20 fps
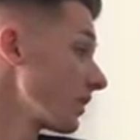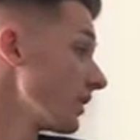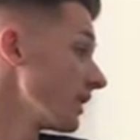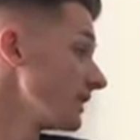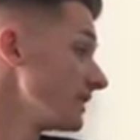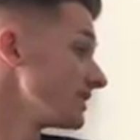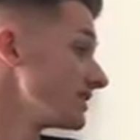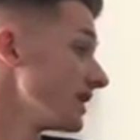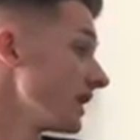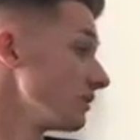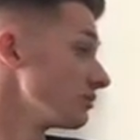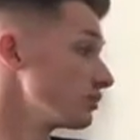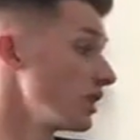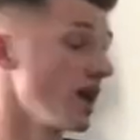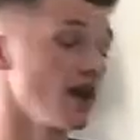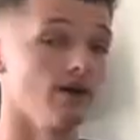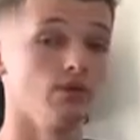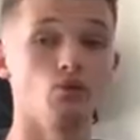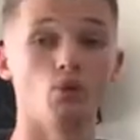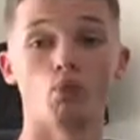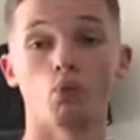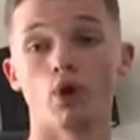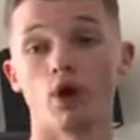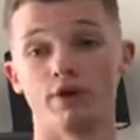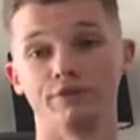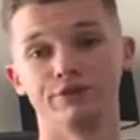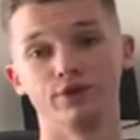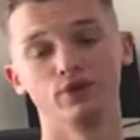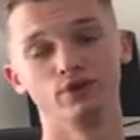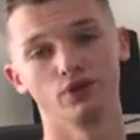and said, right,
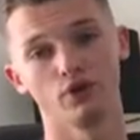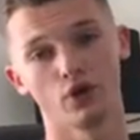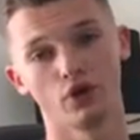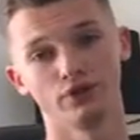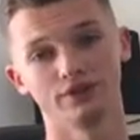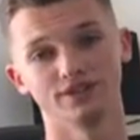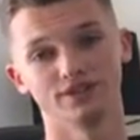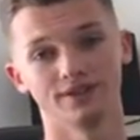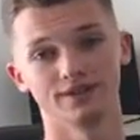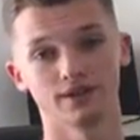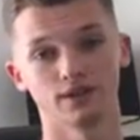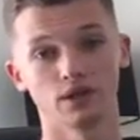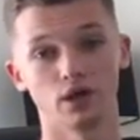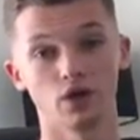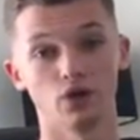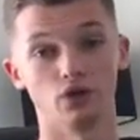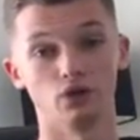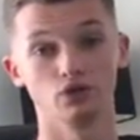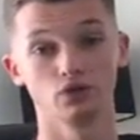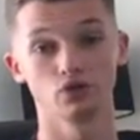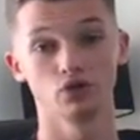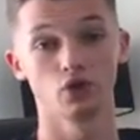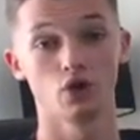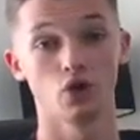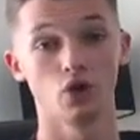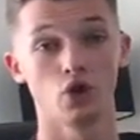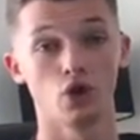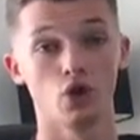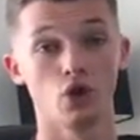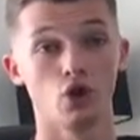what have you learnt to the girls,
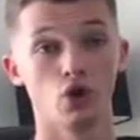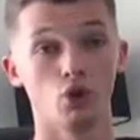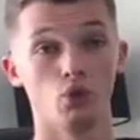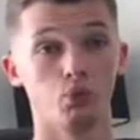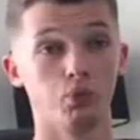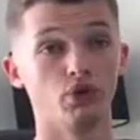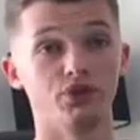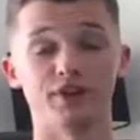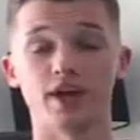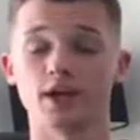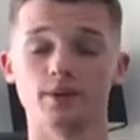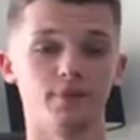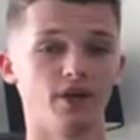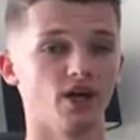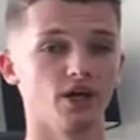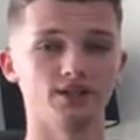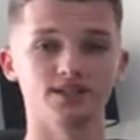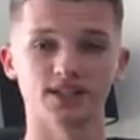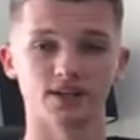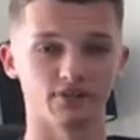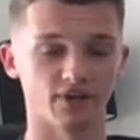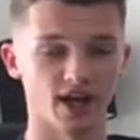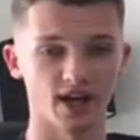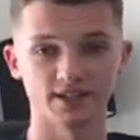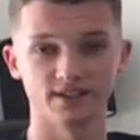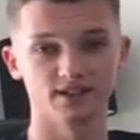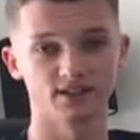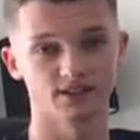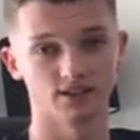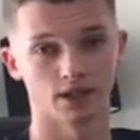would they be able to give an
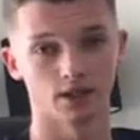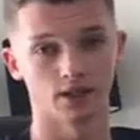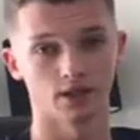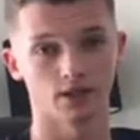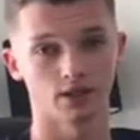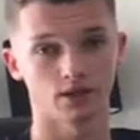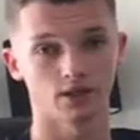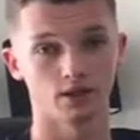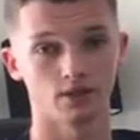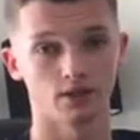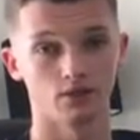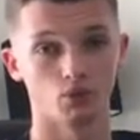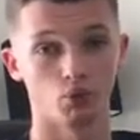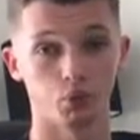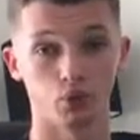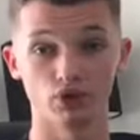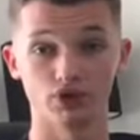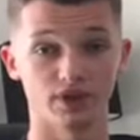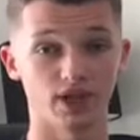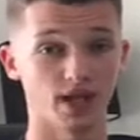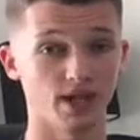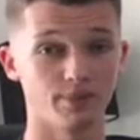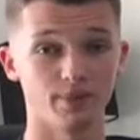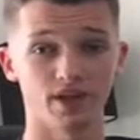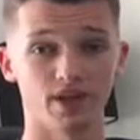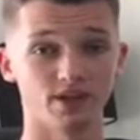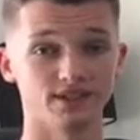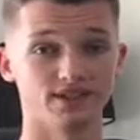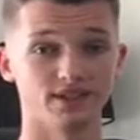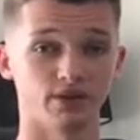answer? Would they be
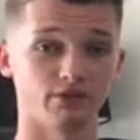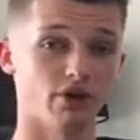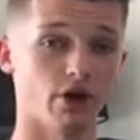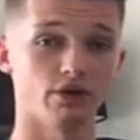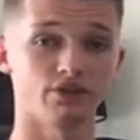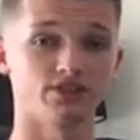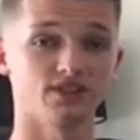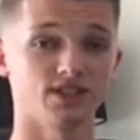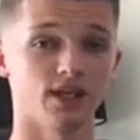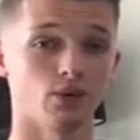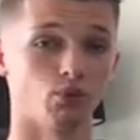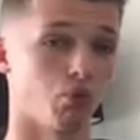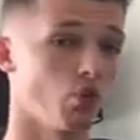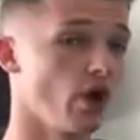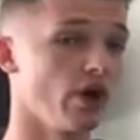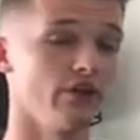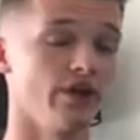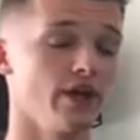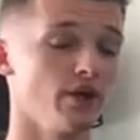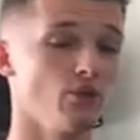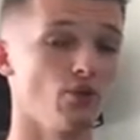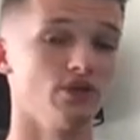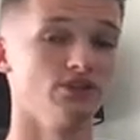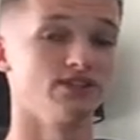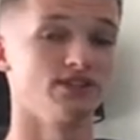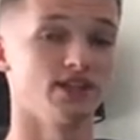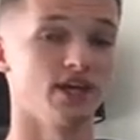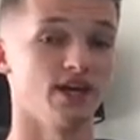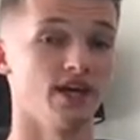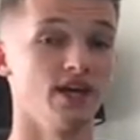able to give Ofsted what they want
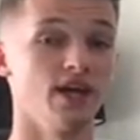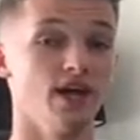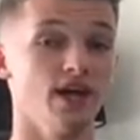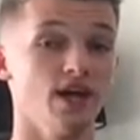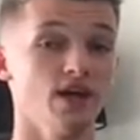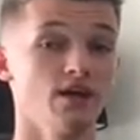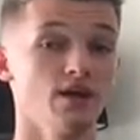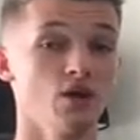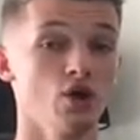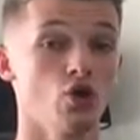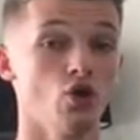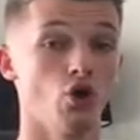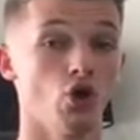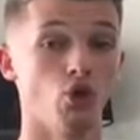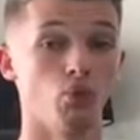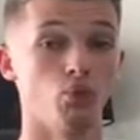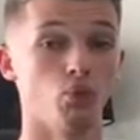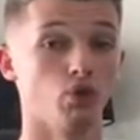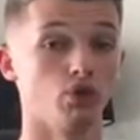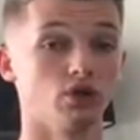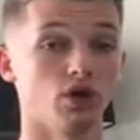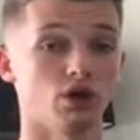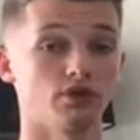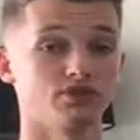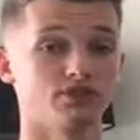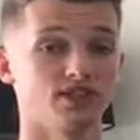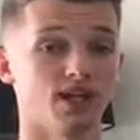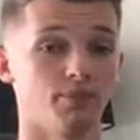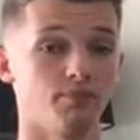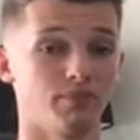to hear, and would
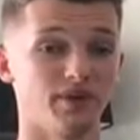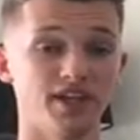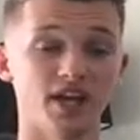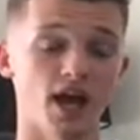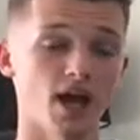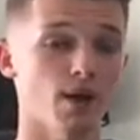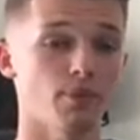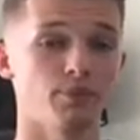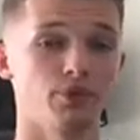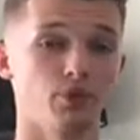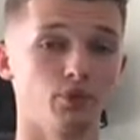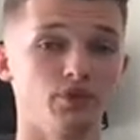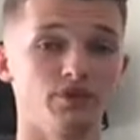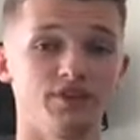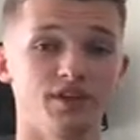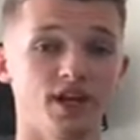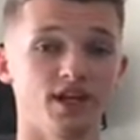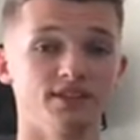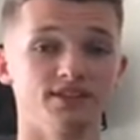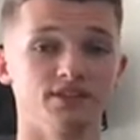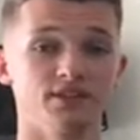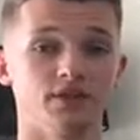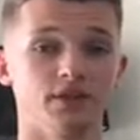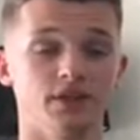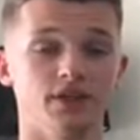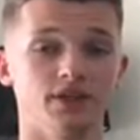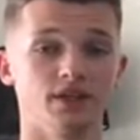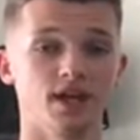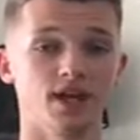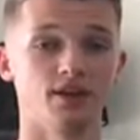Ofsted be happy with the answer
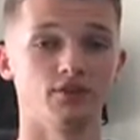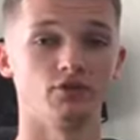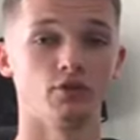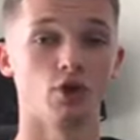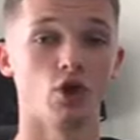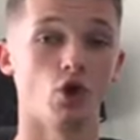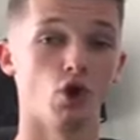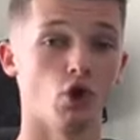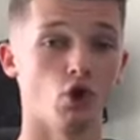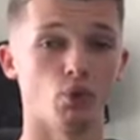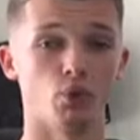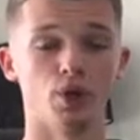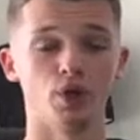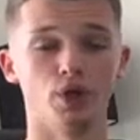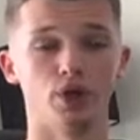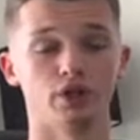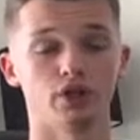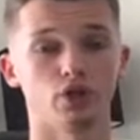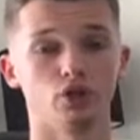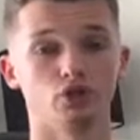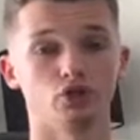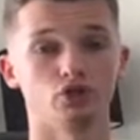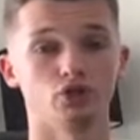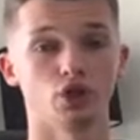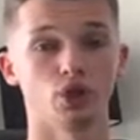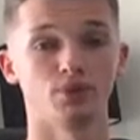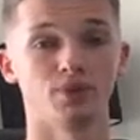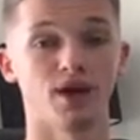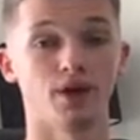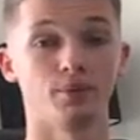that they give? Or will the girls
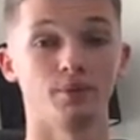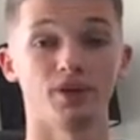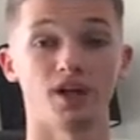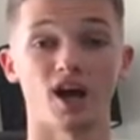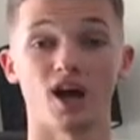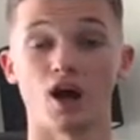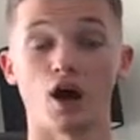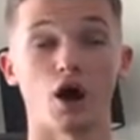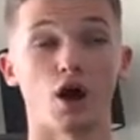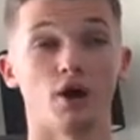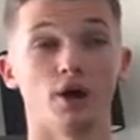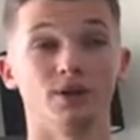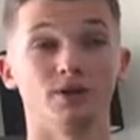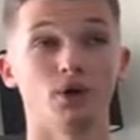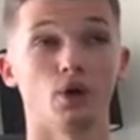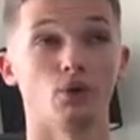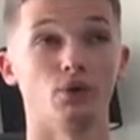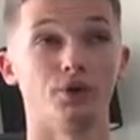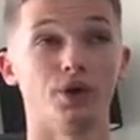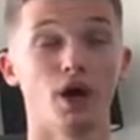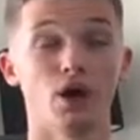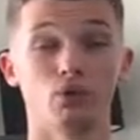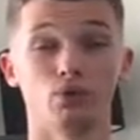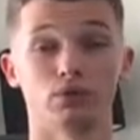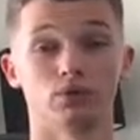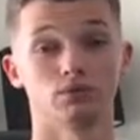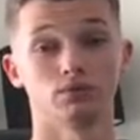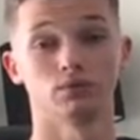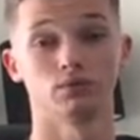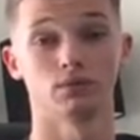turn around and be like, oh, I don't know?